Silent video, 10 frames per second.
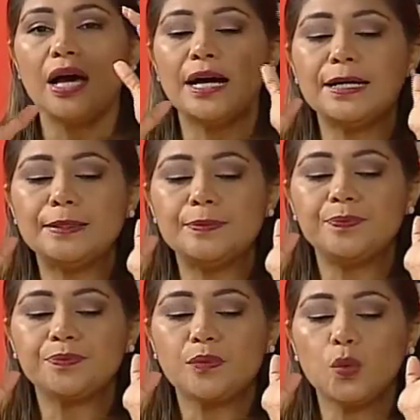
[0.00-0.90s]

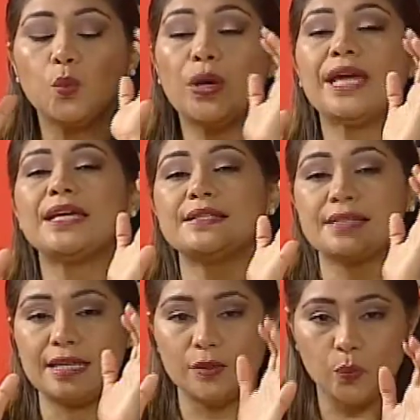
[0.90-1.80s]
um, ways
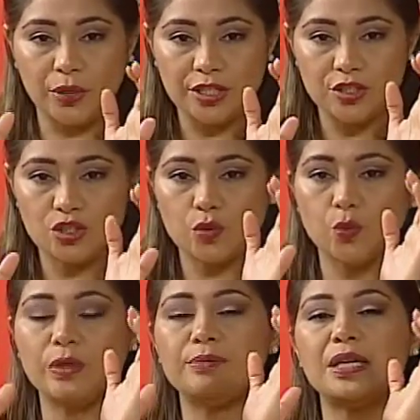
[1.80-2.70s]
in which
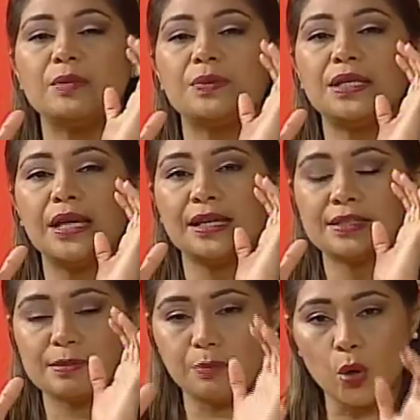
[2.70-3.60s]
we may be
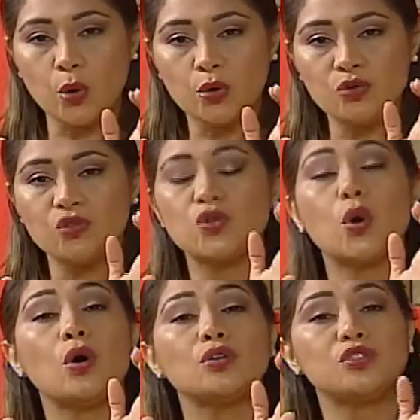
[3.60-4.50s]
exposed
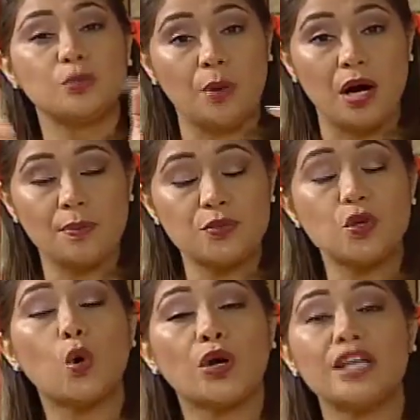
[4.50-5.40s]
to pops
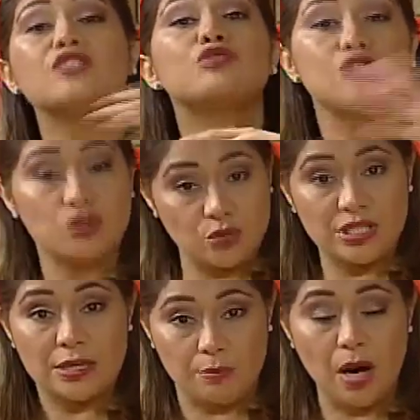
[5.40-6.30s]
or
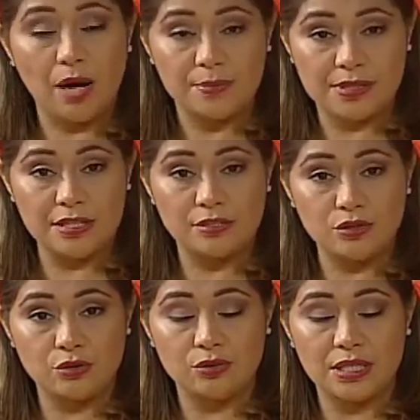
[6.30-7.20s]
introducing pops
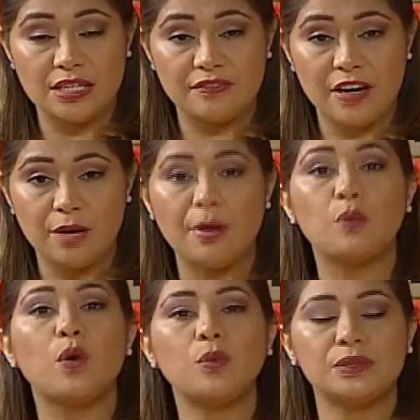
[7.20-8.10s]
into the environment.
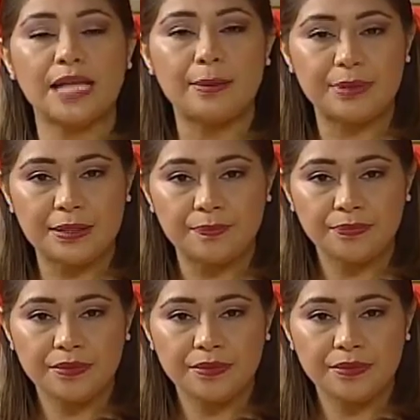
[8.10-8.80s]
What would that be?